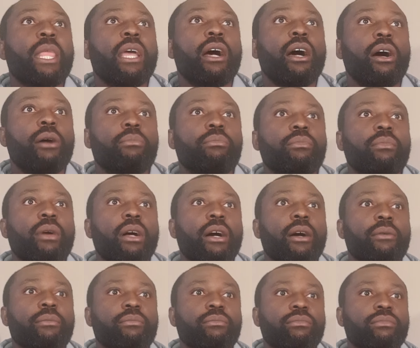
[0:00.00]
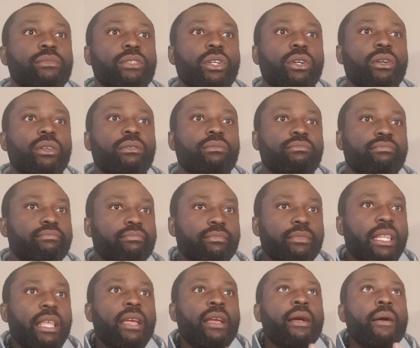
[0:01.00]
um um
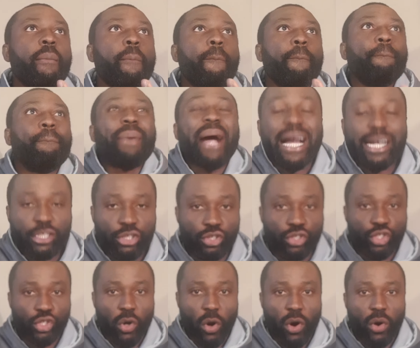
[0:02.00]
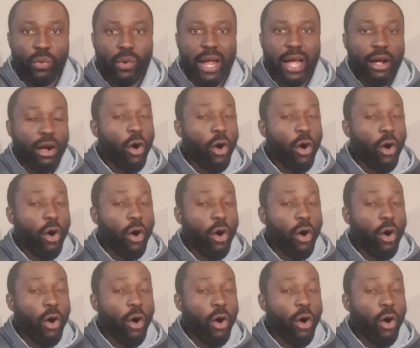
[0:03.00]
back to torah